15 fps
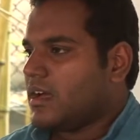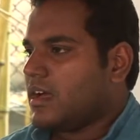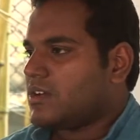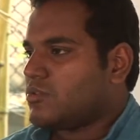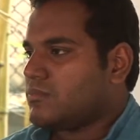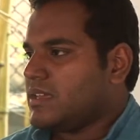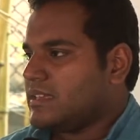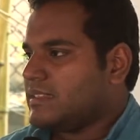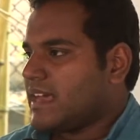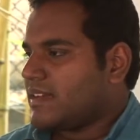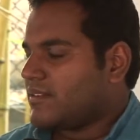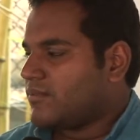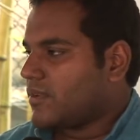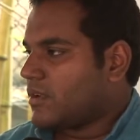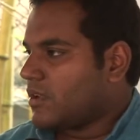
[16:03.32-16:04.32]
to be
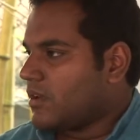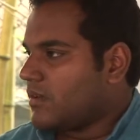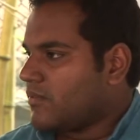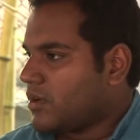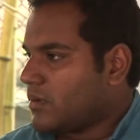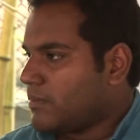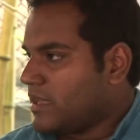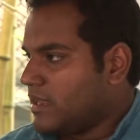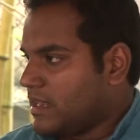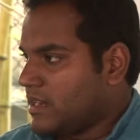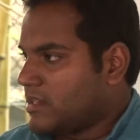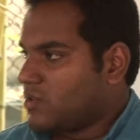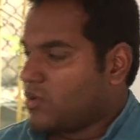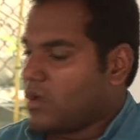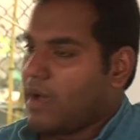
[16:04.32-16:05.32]
that for a period
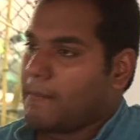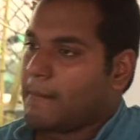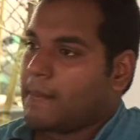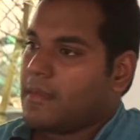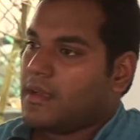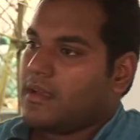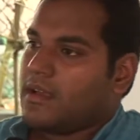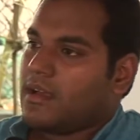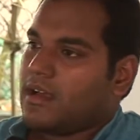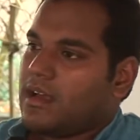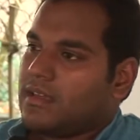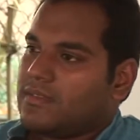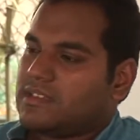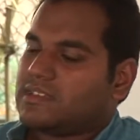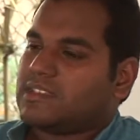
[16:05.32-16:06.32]
to come.
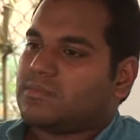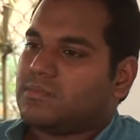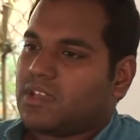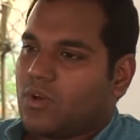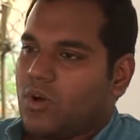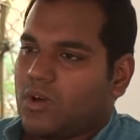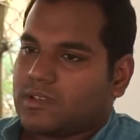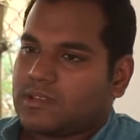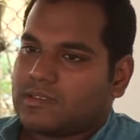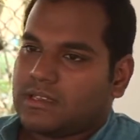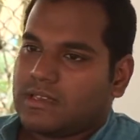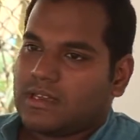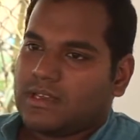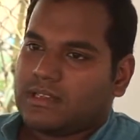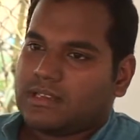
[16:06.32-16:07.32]
This is because
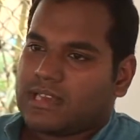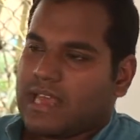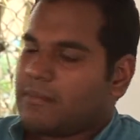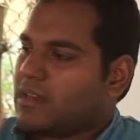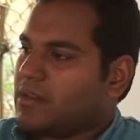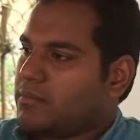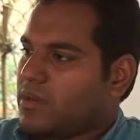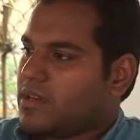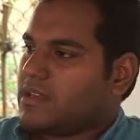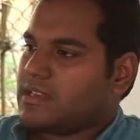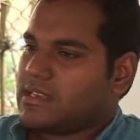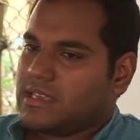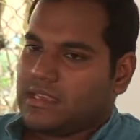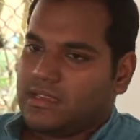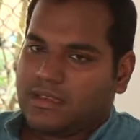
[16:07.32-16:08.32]
the Tamil
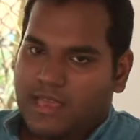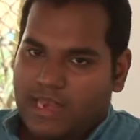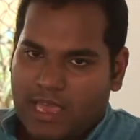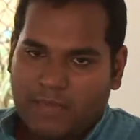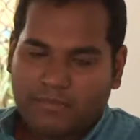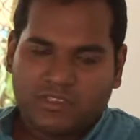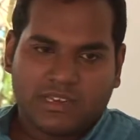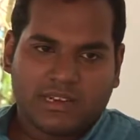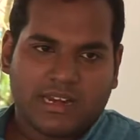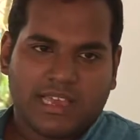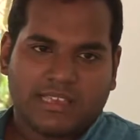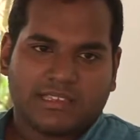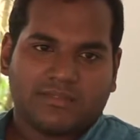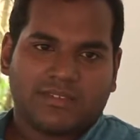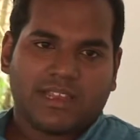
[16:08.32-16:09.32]
polity, and I'm
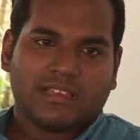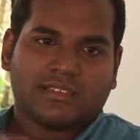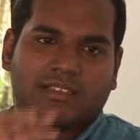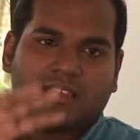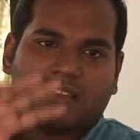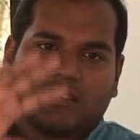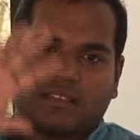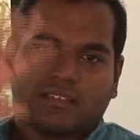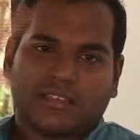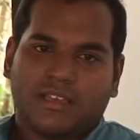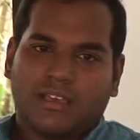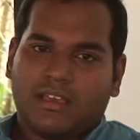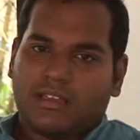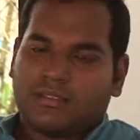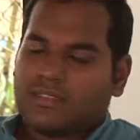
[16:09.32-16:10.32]
generalizing when I say this,
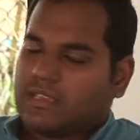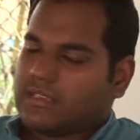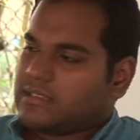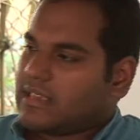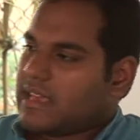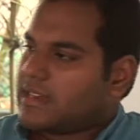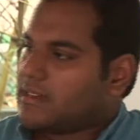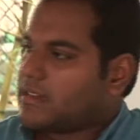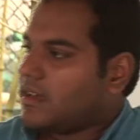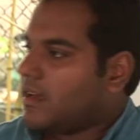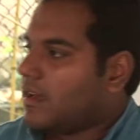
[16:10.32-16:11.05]
thinks that